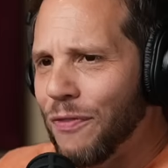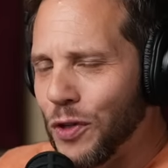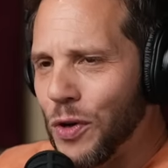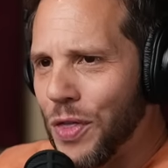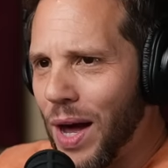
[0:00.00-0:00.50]

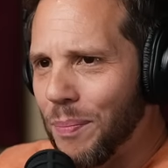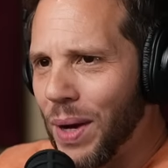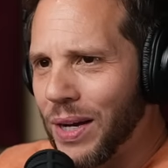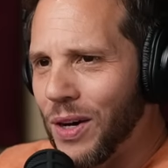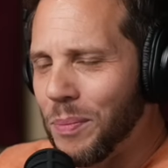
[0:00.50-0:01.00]
afterthought
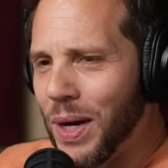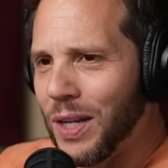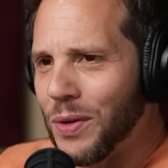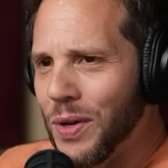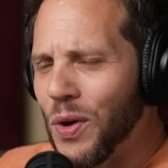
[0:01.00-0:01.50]
by
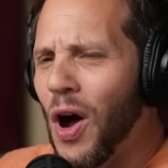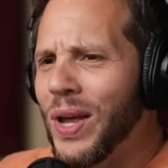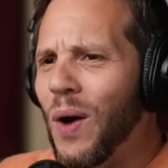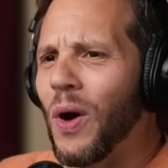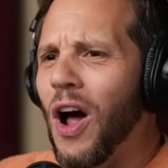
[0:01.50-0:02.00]
Carmelo that oh
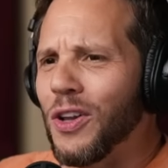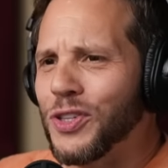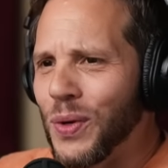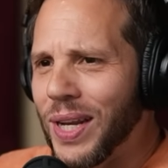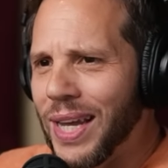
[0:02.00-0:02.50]
yeah, we're
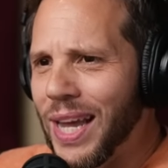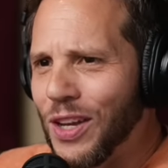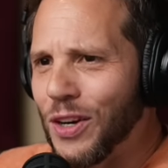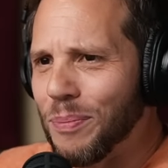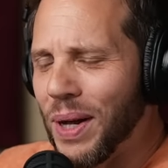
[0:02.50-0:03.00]
also gonna
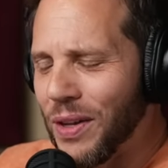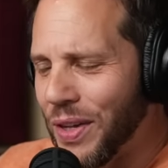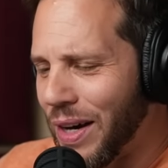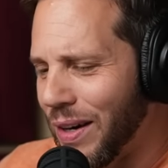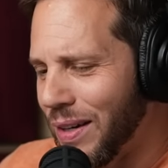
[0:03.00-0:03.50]
get your
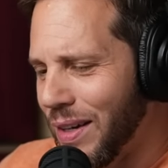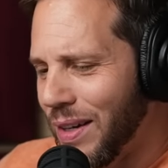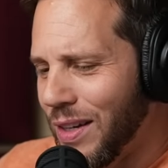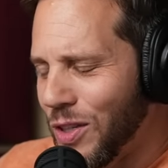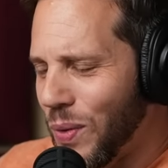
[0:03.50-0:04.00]
belt there.
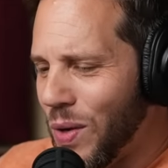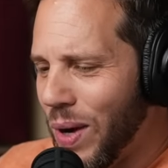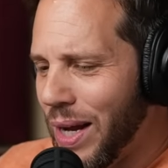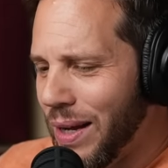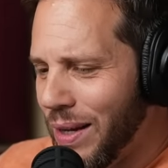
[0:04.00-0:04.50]
So
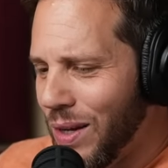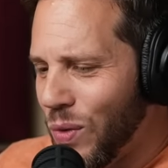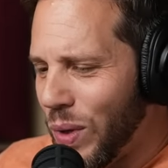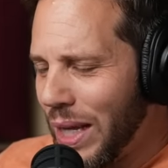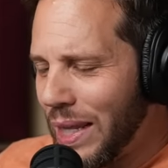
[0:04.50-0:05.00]
anyway,
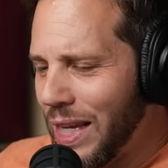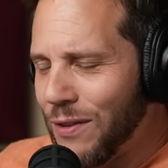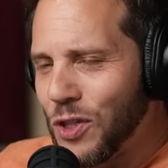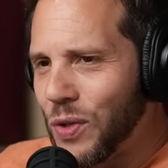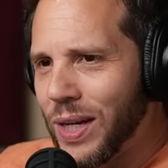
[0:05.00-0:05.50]
when he
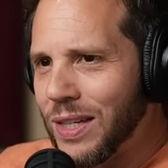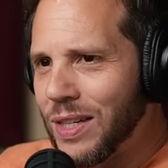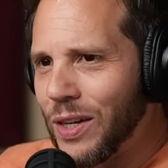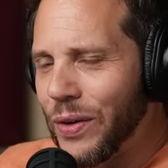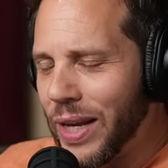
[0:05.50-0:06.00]
leaves, Trick
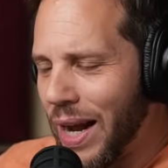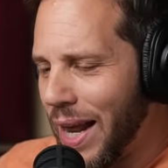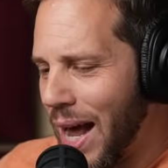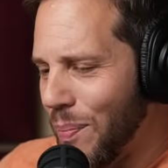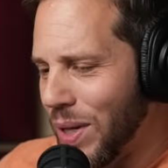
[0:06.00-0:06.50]
is clearly
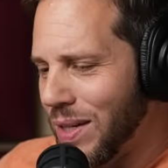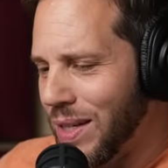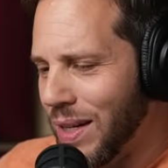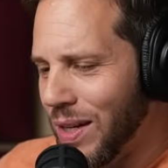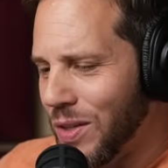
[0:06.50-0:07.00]
not happy, and
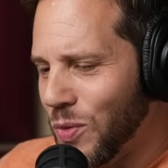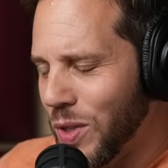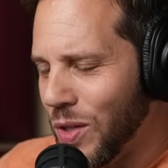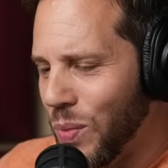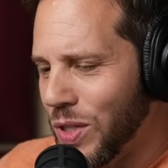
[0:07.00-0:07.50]
Cena goes,
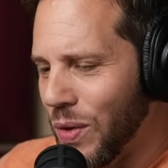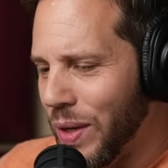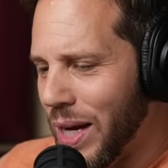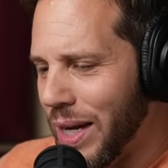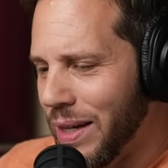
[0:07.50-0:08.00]
"What's
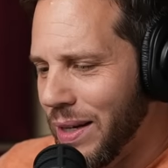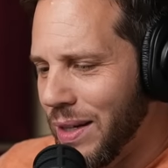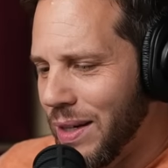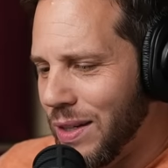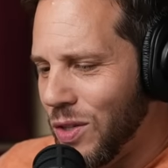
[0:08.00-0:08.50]
going on?"
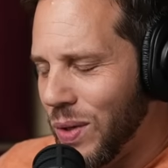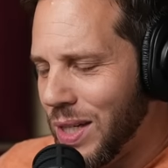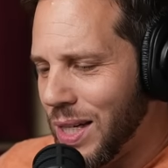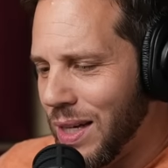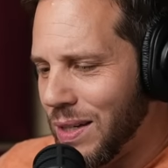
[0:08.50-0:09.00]
And
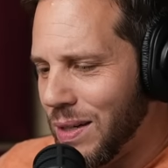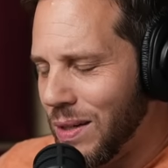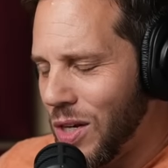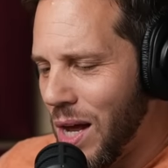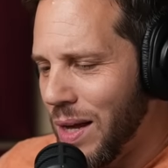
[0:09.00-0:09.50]
Trick says,
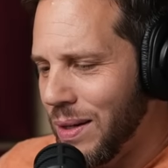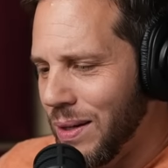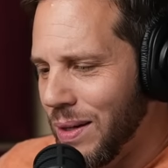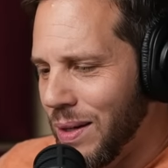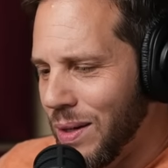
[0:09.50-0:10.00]

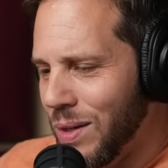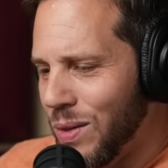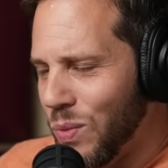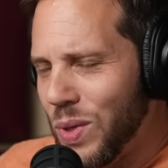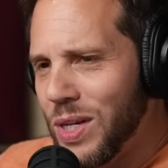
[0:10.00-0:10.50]
"John,
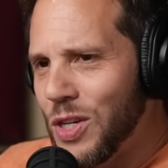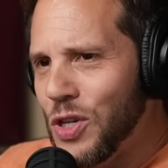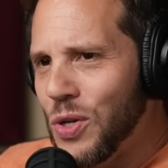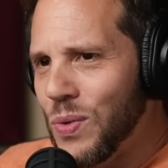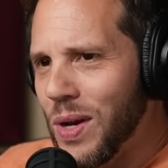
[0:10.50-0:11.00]
when
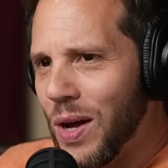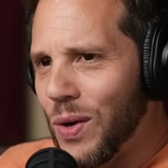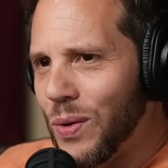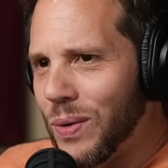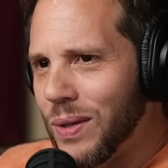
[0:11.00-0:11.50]
did you
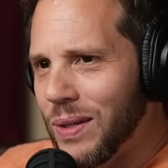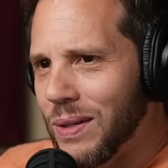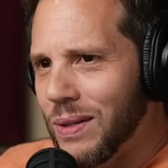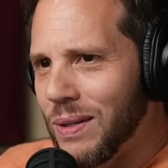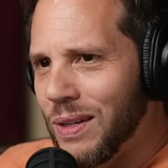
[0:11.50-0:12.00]
know
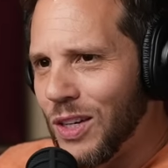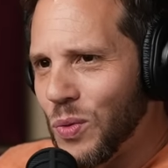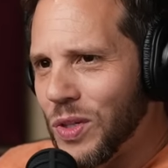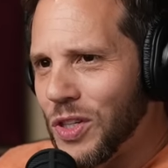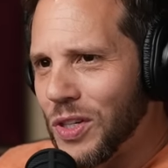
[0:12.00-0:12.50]

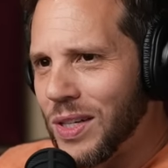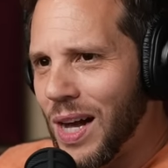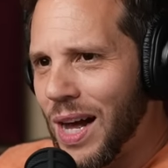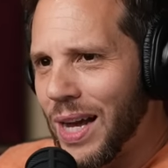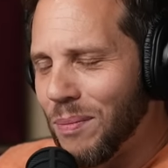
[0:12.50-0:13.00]
it was your
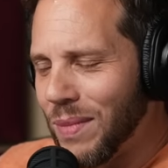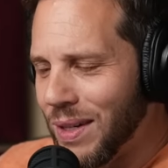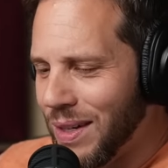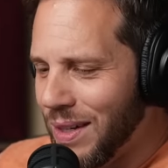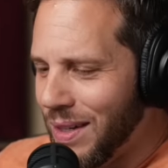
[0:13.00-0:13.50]

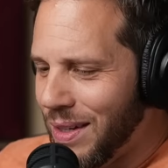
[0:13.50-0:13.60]
time?"